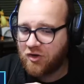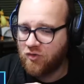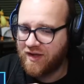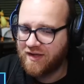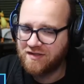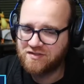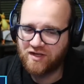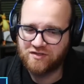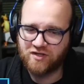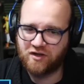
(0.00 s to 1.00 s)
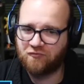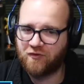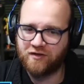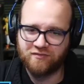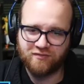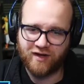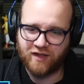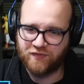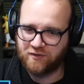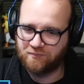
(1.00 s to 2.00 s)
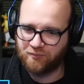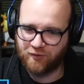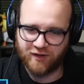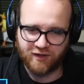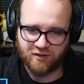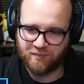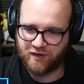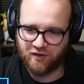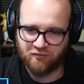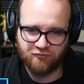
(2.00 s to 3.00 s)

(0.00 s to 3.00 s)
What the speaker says: is a ton of fun, and I think pretty competitive.